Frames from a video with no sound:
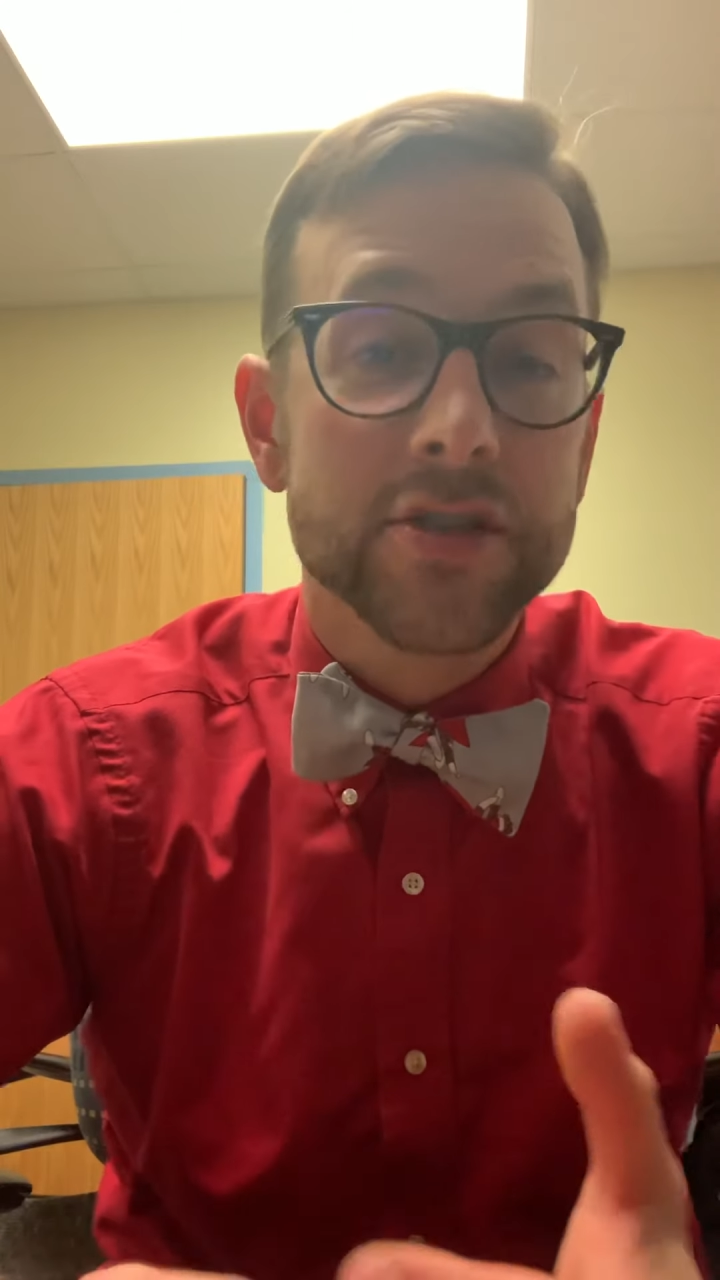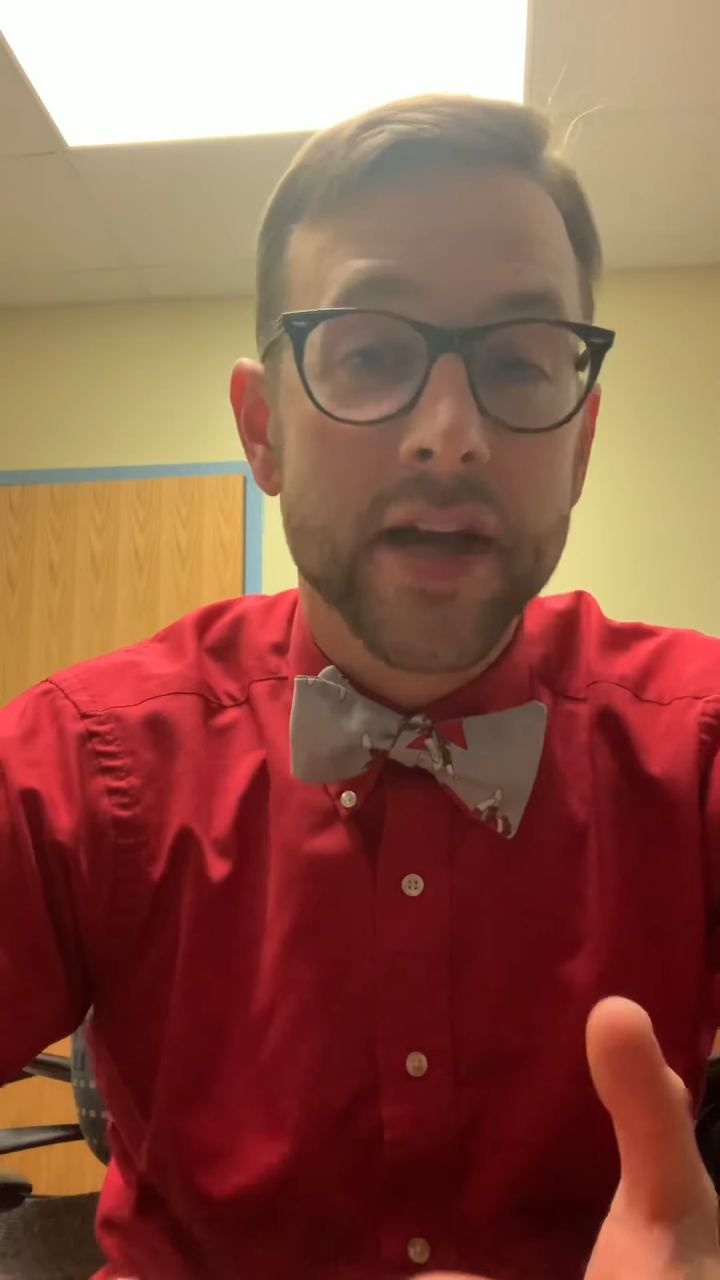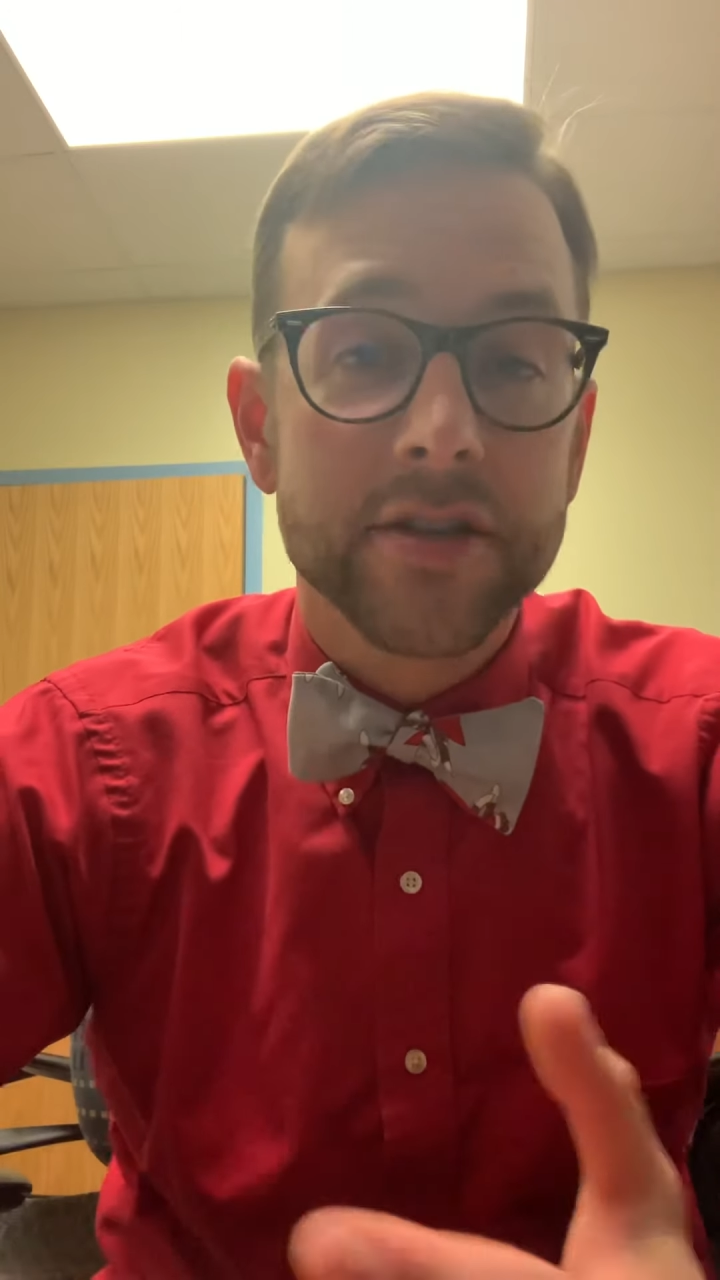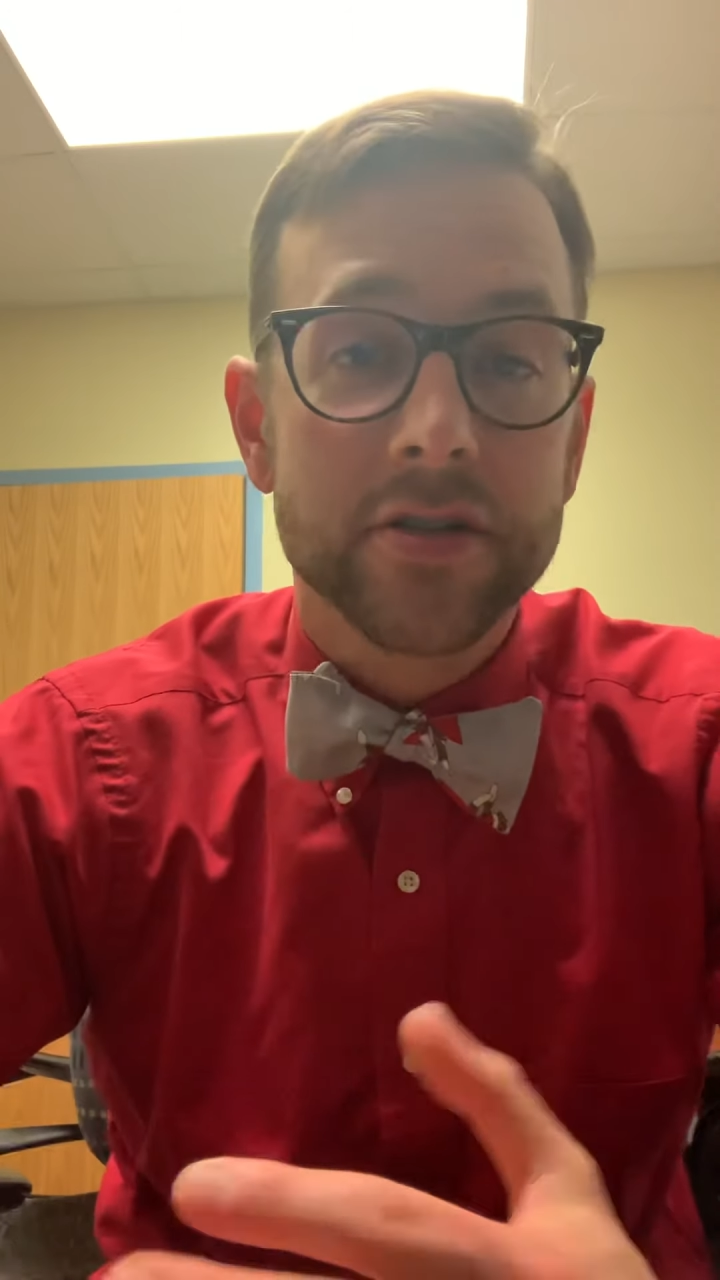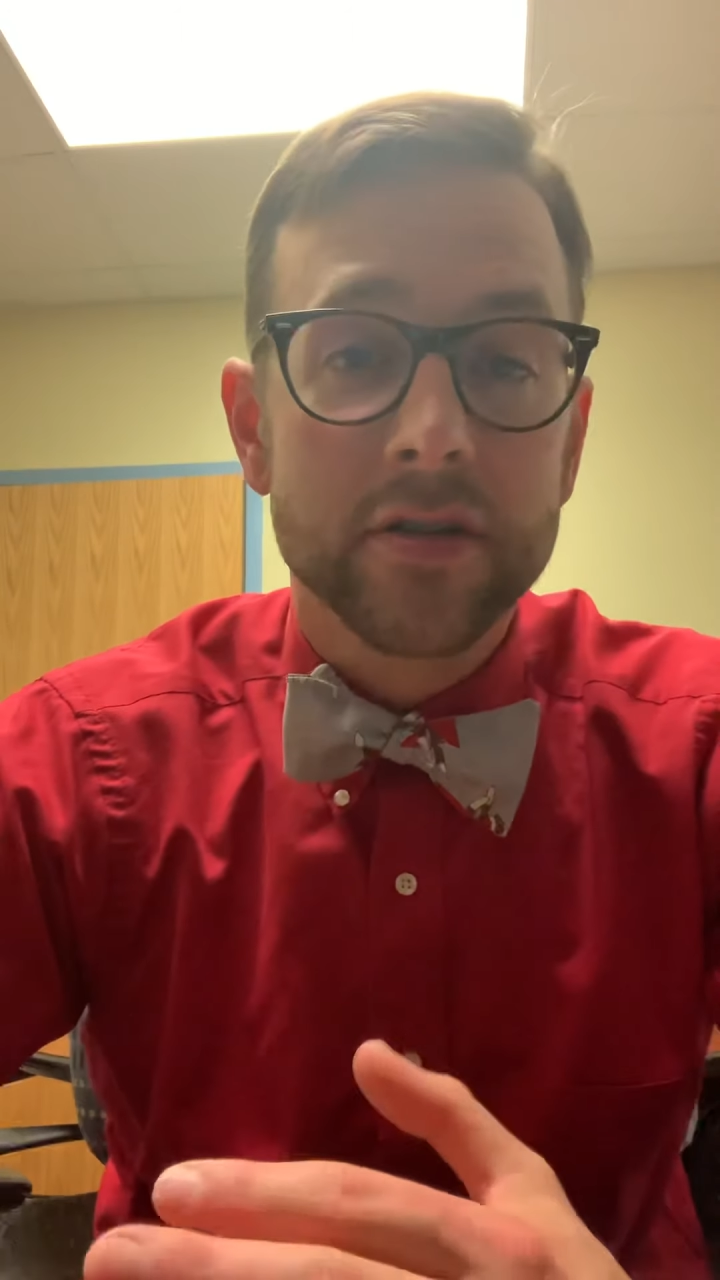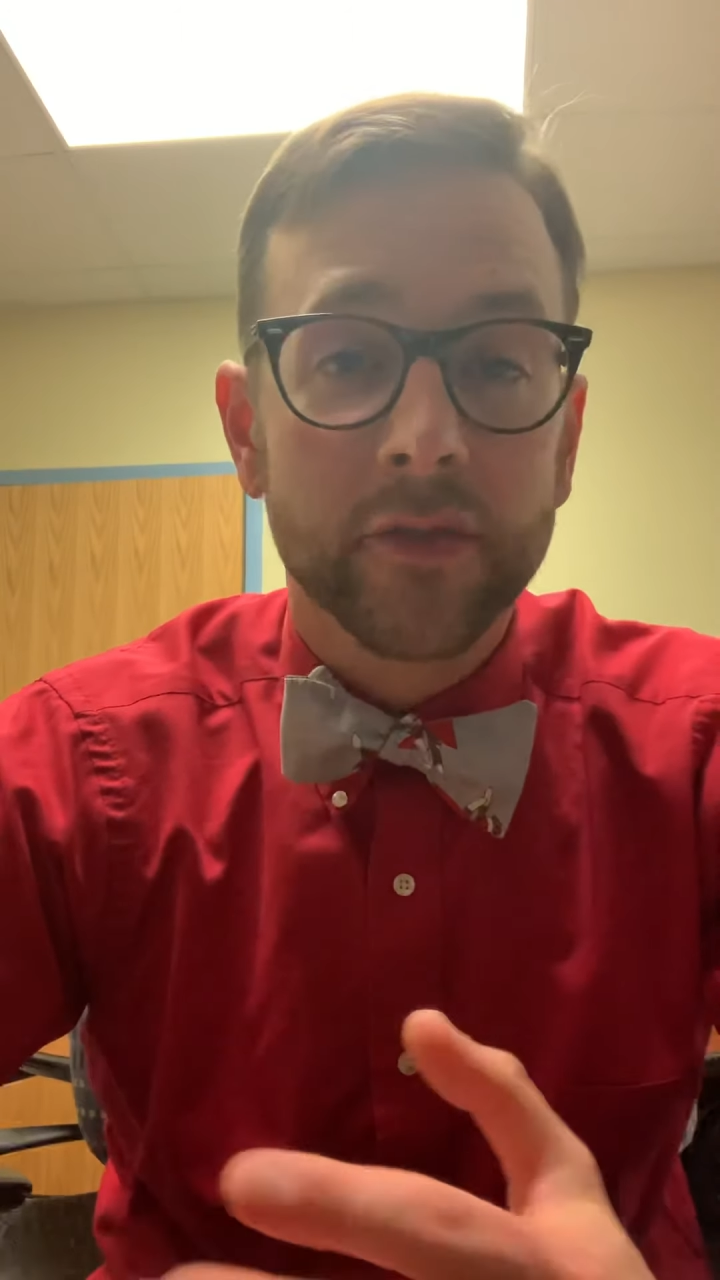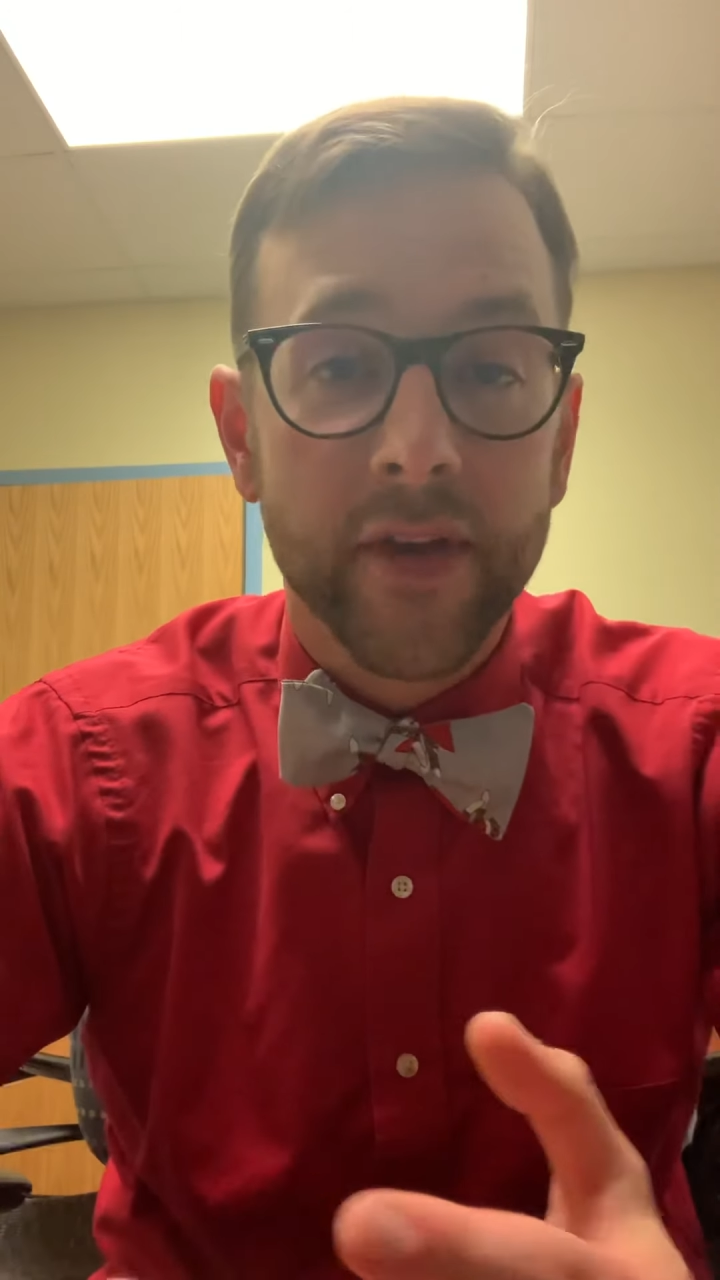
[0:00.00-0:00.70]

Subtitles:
gestures,